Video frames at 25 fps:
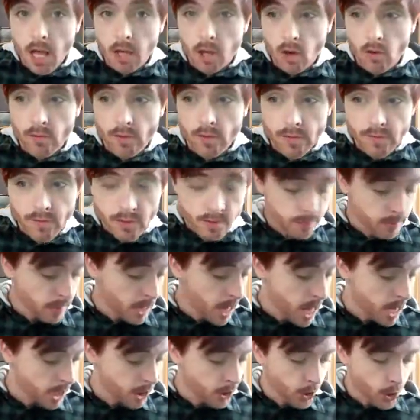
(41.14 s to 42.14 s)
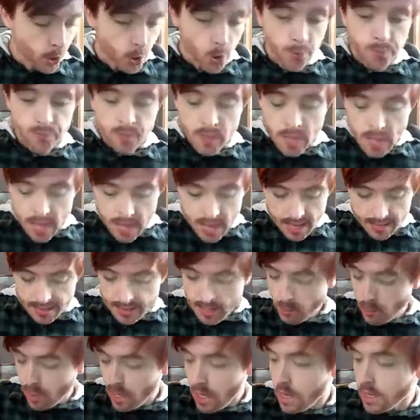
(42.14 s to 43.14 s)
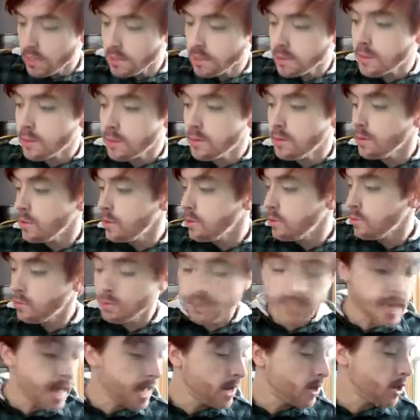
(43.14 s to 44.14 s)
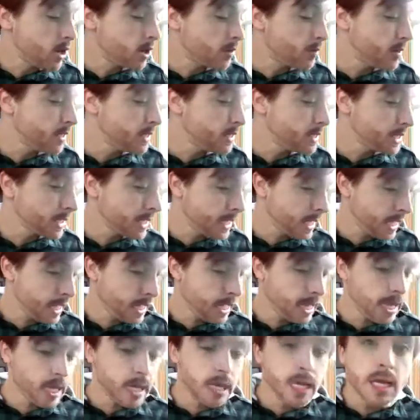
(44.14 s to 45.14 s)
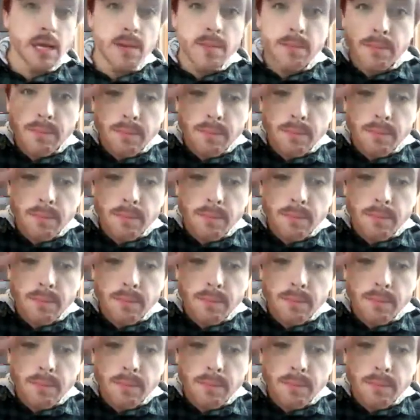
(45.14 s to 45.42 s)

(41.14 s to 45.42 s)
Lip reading: all over from Lancome. And then we also use that Urban Decay